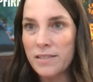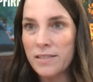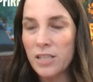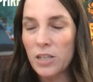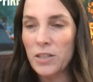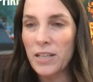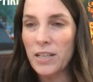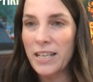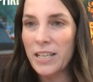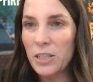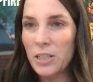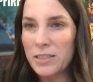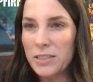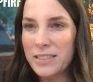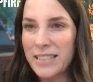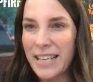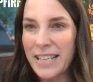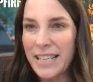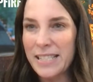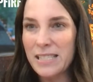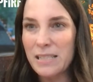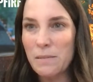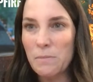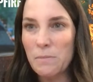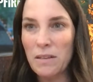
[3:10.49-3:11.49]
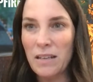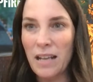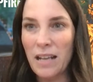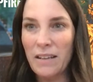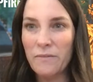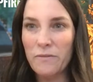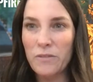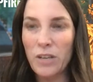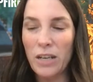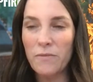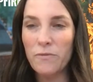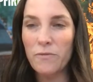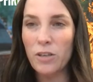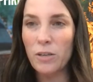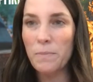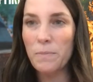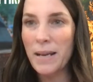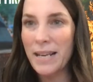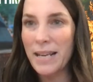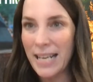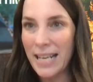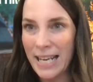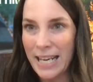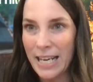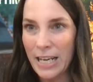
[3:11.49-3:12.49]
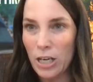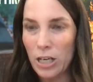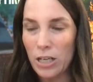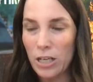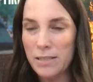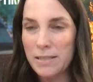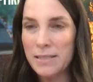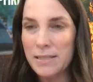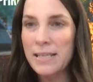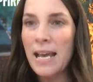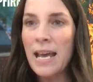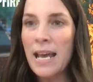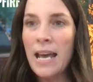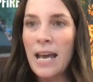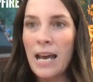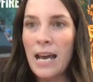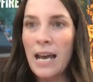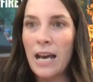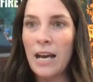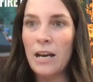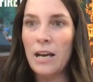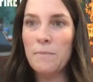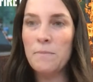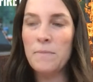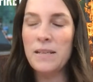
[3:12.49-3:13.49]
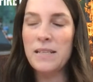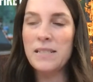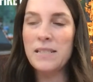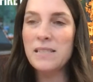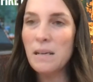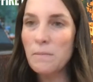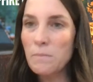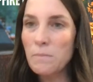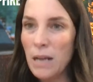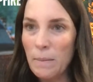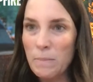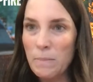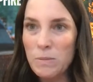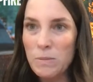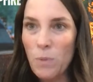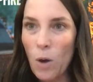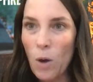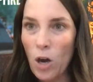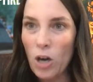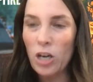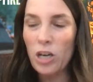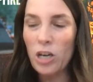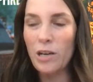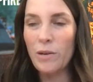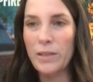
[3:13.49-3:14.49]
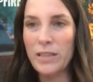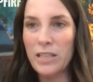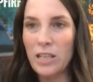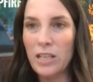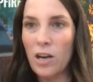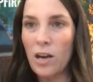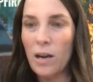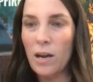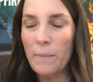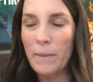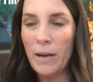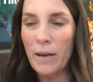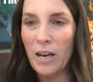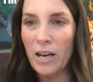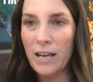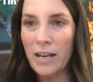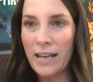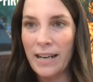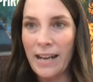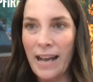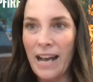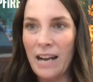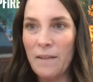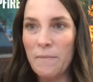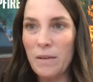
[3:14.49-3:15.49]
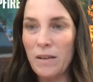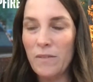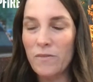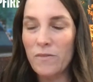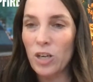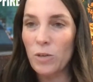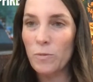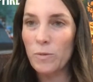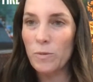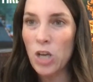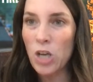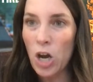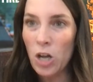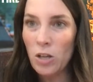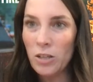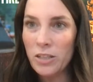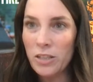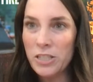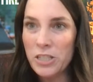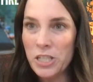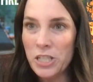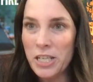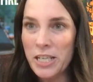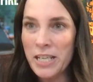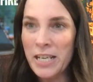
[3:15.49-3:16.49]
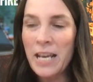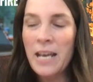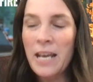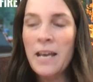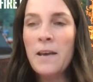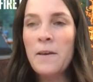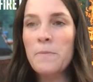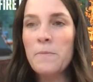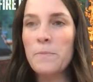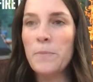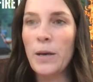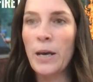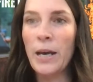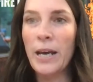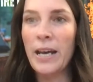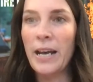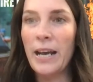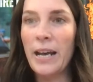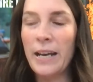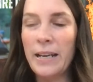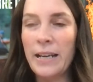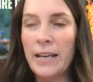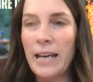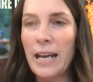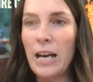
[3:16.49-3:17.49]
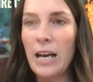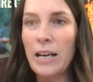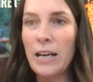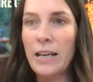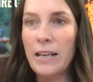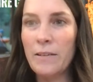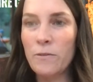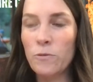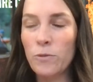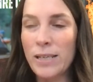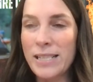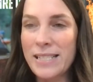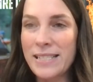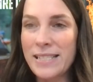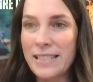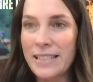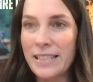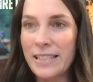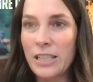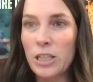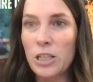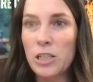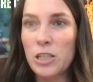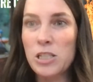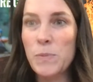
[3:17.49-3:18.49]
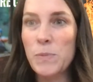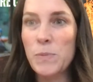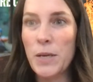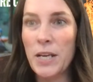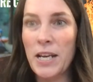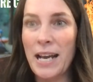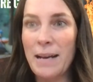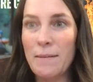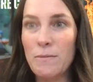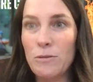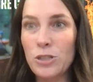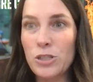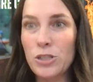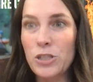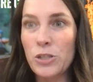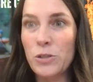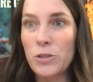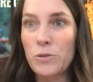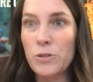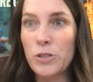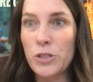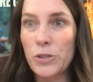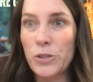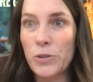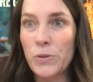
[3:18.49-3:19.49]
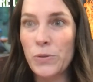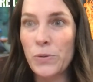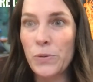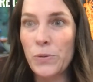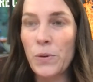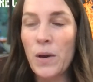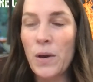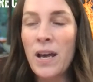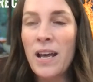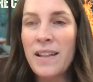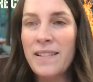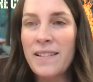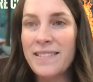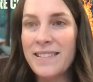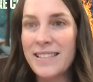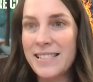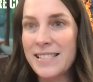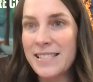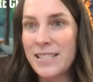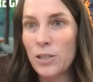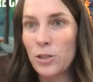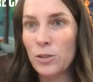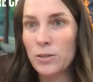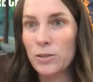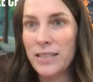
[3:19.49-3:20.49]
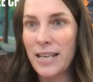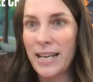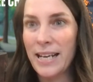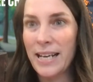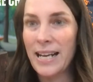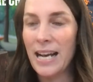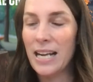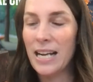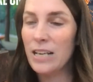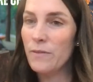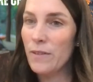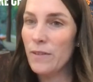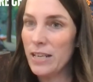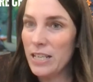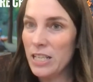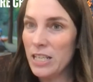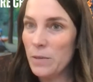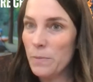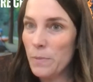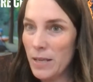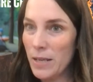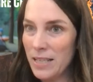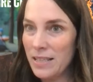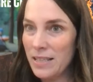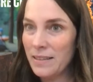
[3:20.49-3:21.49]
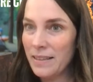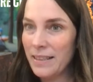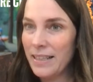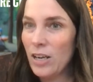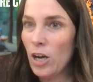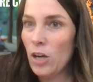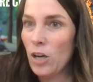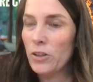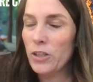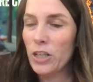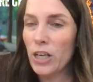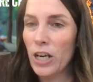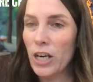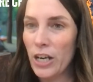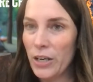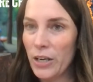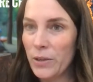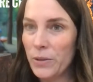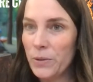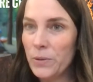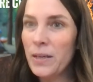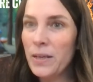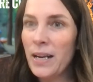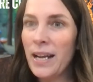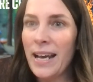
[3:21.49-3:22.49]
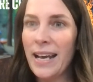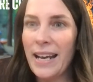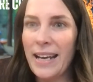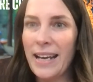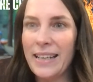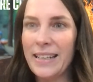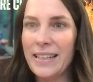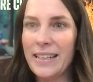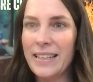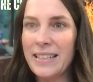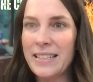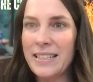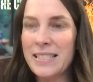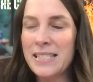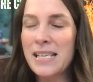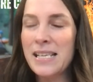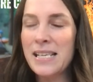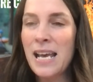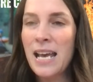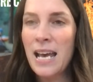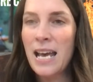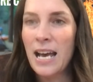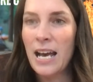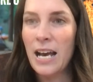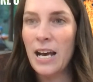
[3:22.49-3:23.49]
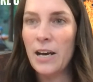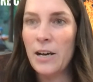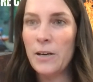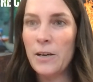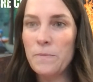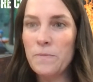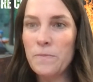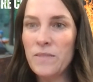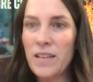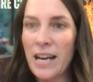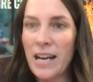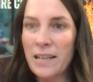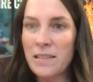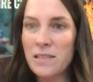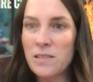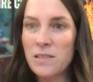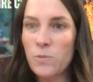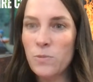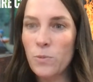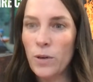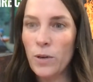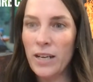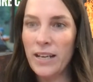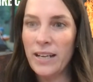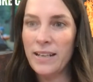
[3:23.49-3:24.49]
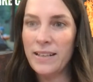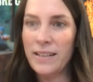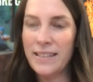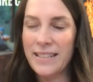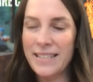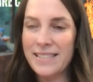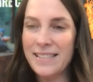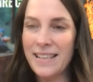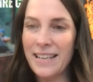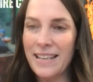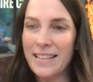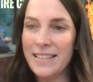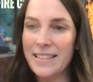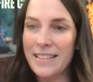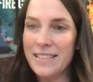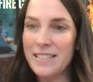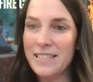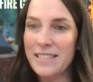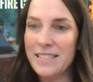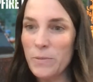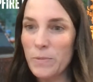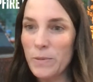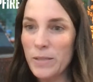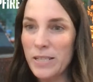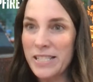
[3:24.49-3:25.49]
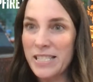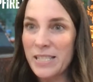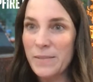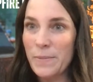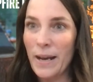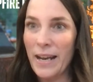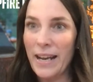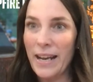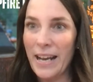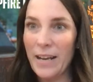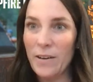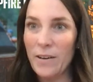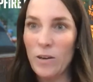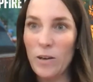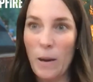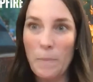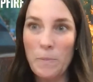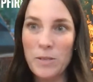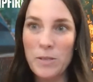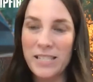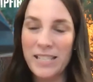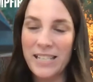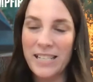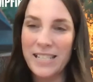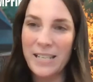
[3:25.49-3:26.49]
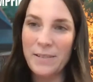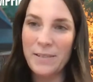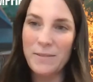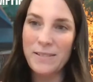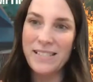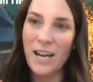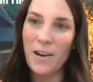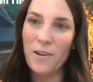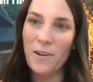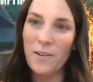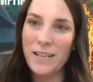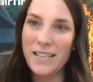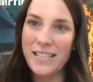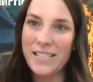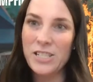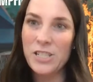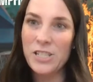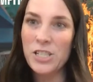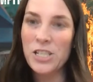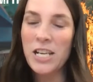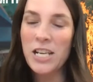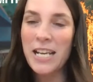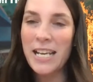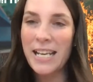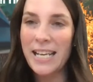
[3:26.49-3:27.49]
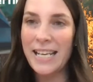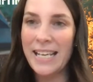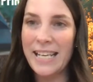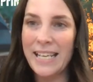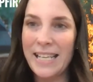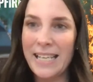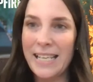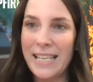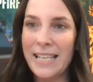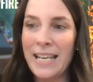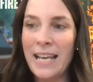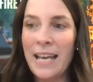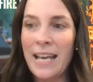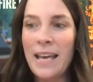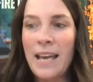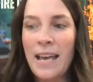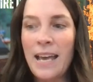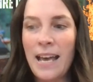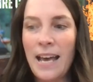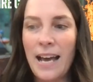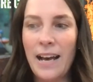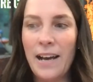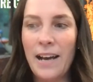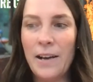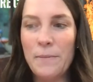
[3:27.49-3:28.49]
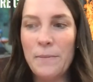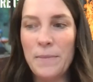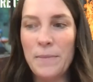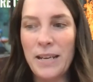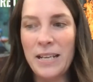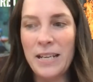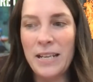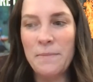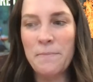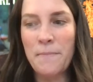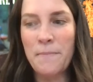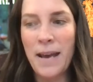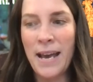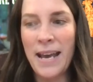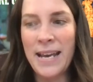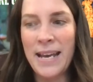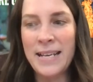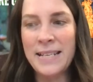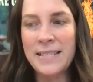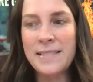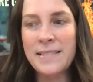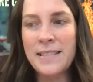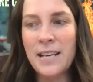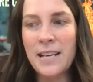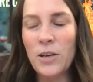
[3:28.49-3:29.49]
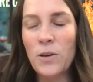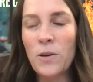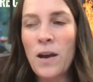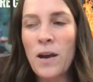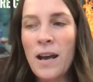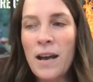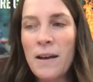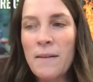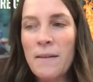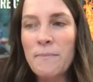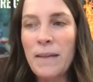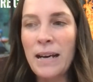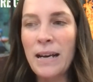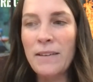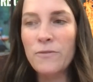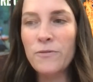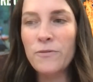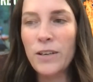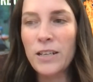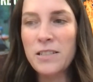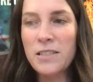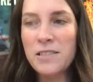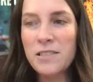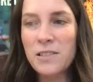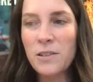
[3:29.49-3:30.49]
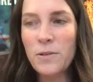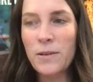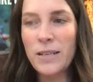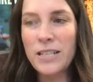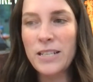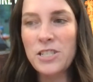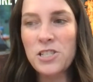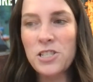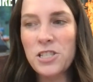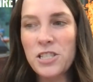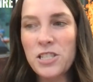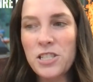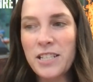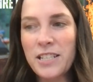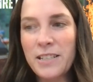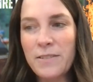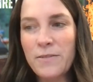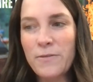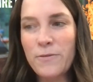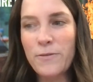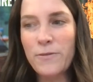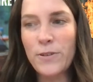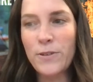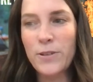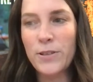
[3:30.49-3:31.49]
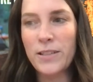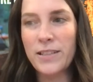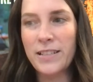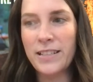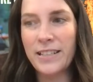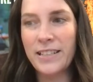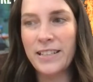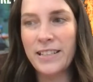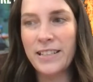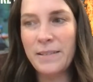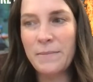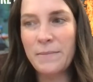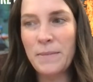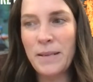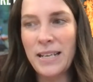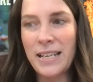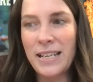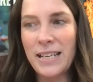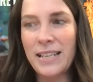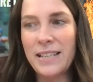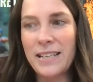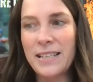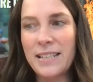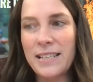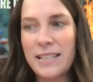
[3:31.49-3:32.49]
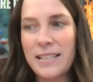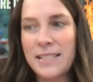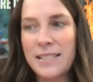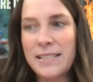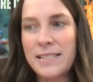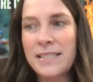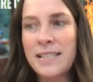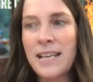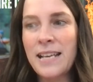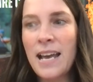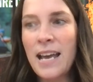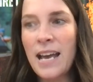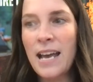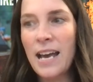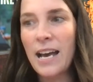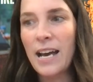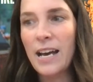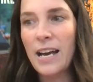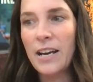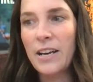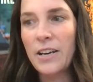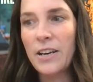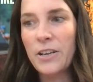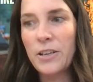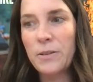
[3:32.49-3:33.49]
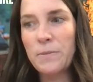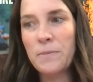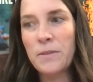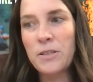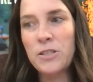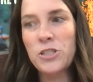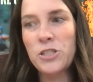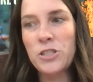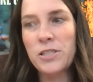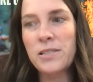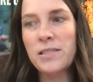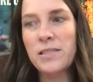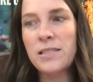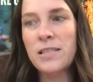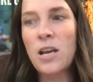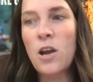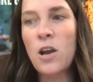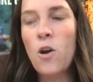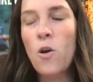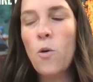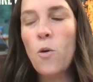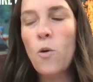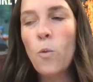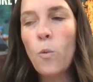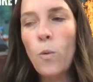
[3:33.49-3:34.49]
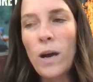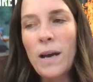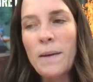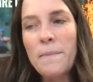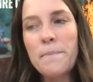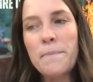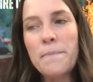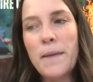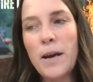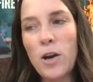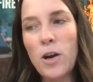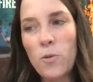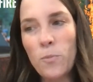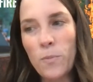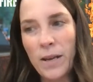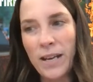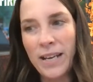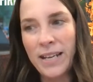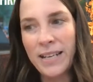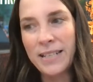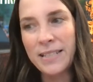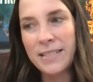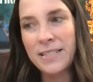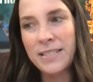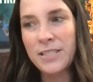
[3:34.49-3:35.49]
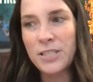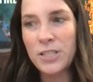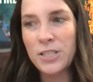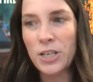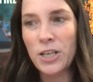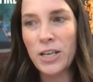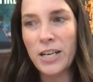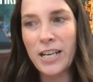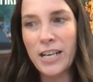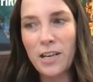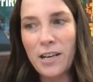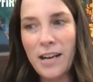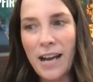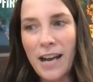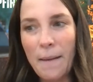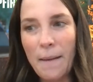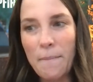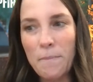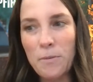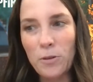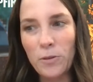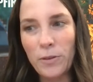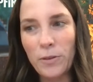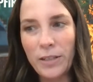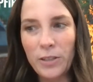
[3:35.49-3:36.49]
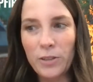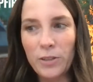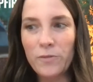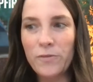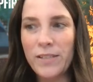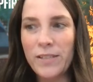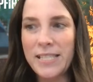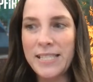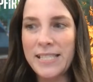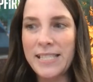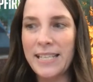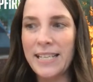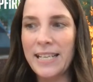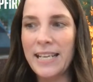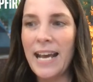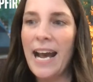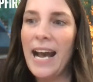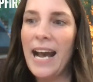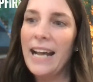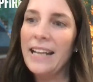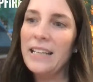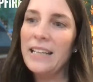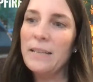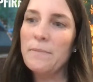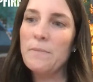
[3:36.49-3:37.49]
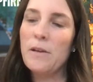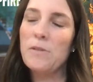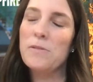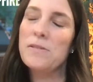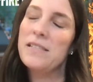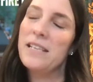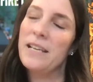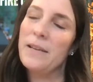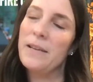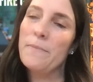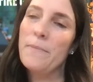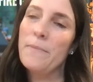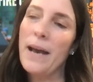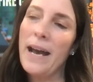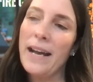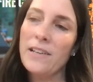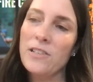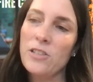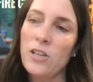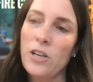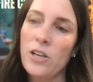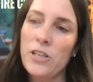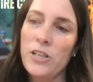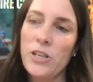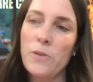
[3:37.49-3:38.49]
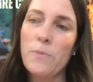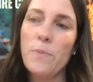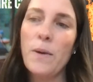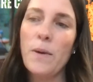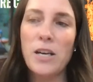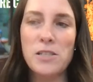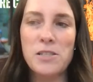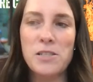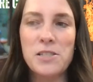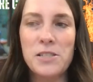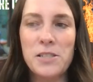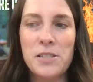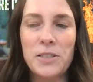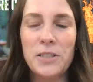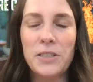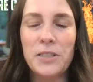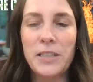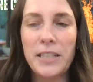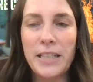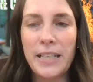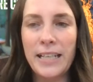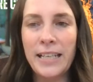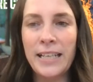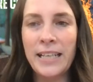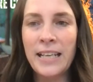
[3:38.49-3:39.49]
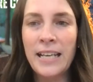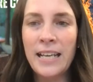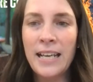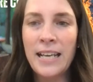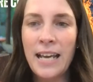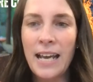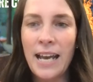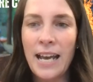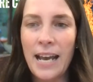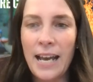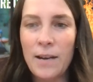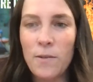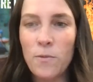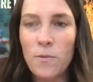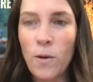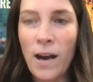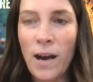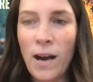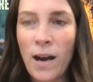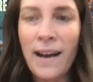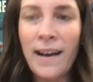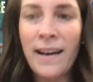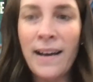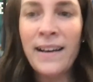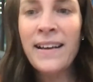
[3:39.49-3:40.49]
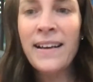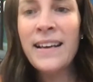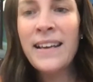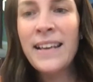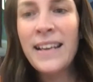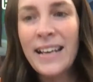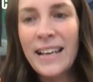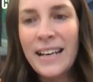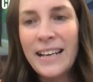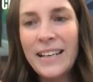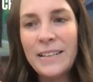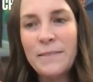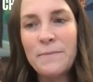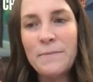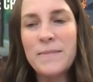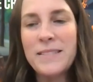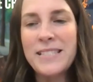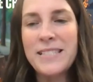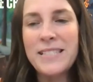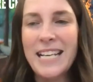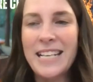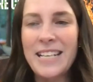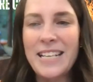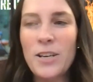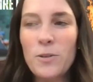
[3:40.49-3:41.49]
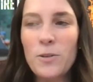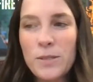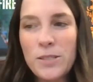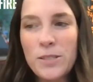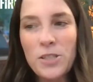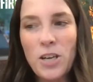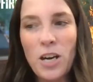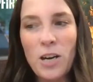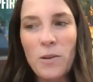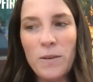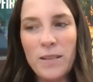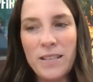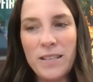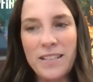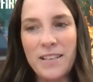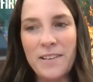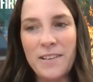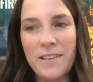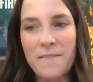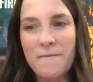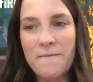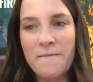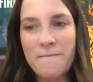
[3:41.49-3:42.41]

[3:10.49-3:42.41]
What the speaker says: So the Hill Day is something they've done for many years, sometimes partnering with the American Academy of Dermatology, but in recent years being able to do this Hill Day kind of independently on their own. And that's what these ladies got to participate and represent Nevus Outreach in May. So my first question for them is just what moment during your Capitol Hill visit had the most impact on you personally and why? Danielle, we'll start with you.